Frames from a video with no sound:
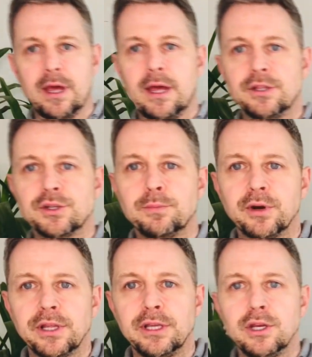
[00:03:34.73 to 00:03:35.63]

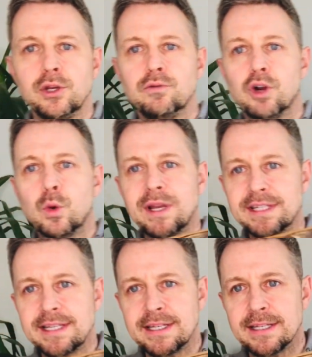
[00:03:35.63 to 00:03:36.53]
somebody who
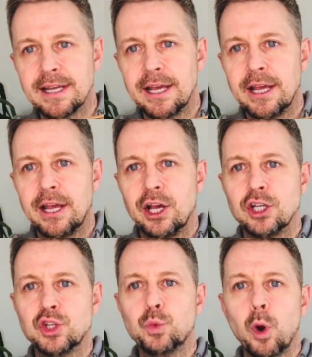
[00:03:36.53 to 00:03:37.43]
requested a
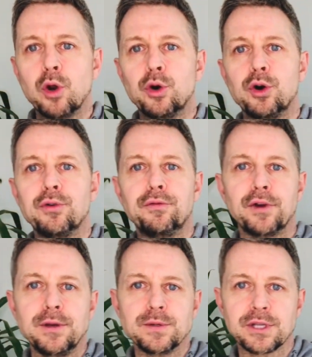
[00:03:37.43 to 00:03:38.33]
swallow
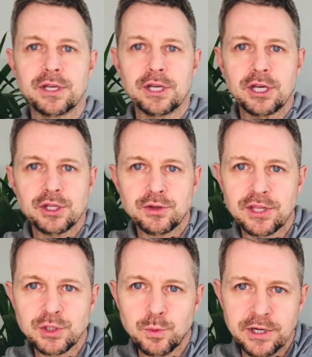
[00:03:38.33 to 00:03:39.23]
flute. So
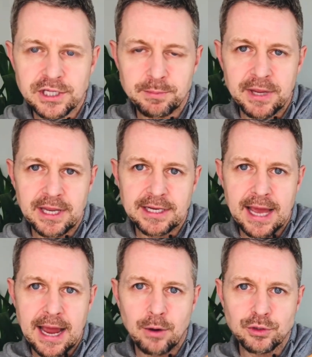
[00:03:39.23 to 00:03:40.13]
this one is made
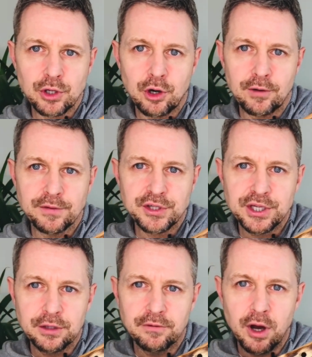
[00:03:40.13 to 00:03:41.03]
out of
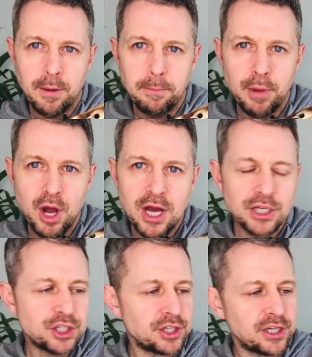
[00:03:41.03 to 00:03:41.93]
silver
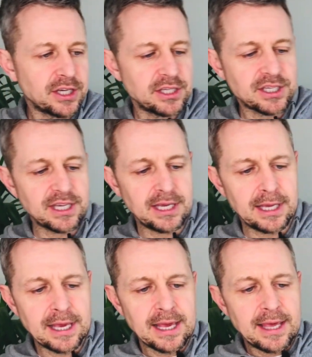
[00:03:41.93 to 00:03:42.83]
birch, and you can see
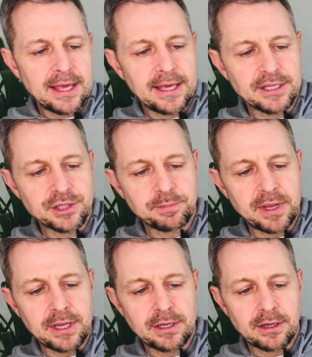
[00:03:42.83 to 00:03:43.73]
it's
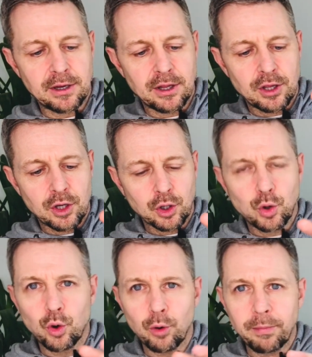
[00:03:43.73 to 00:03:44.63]
been
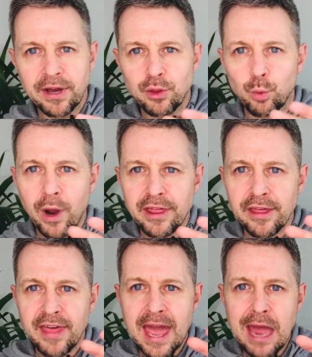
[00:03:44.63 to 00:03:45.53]
caught by the weather
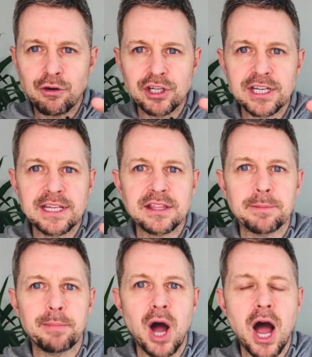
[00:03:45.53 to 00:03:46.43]
there underneath the
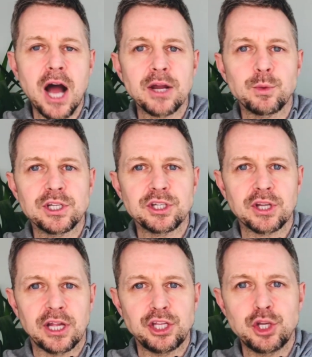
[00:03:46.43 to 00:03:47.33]
bark, which
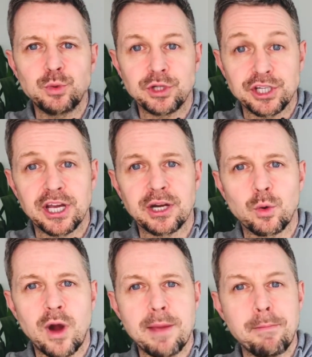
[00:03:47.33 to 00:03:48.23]
I knew would turn
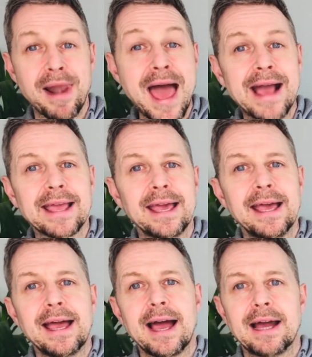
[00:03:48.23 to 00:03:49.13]
quite black.
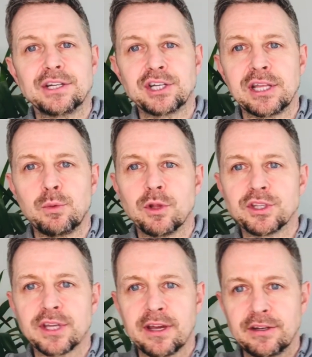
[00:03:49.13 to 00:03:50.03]
Actually,
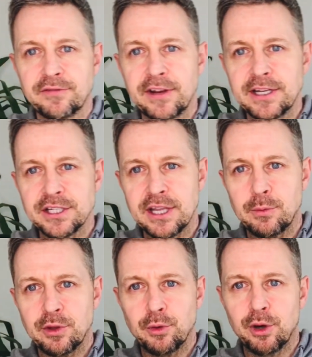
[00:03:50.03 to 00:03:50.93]
once I'd finished it
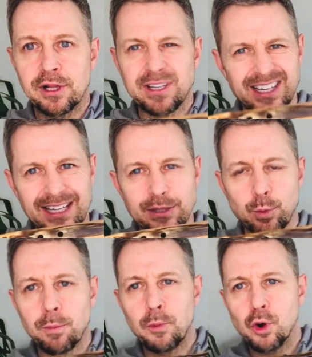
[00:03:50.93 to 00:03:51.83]
with oil, it needs
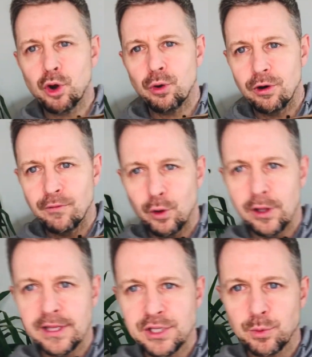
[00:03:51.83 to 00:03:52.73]
one more coat of oil,
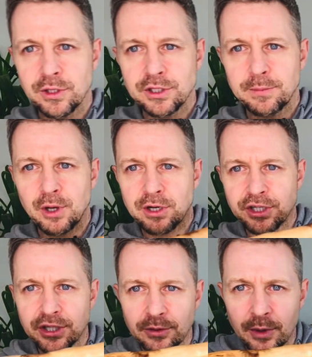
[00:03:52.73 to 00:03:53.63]
this one, to be
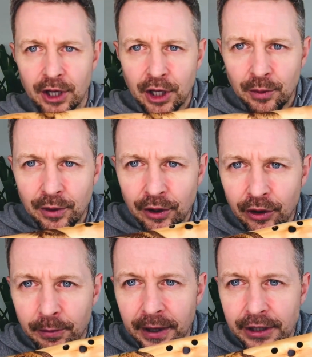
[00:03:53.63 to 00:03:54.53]
honest, and we got
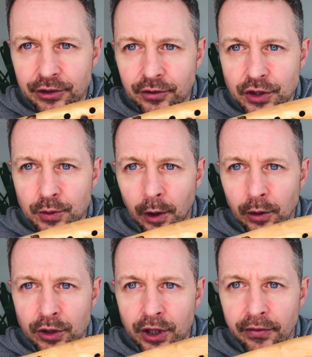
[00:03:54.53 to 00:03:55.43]
the picture of
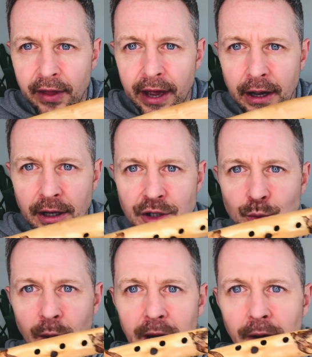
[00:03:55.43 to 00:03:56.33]
swallows on there as
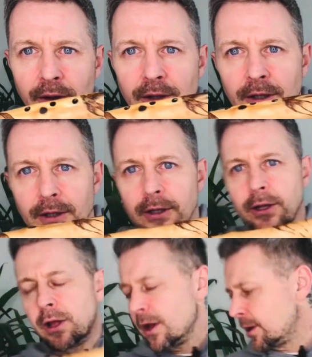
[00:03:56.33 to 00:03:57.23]
well.
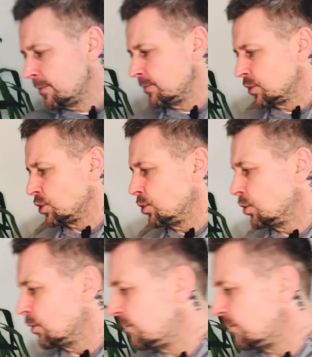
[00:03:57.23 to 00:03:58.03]
So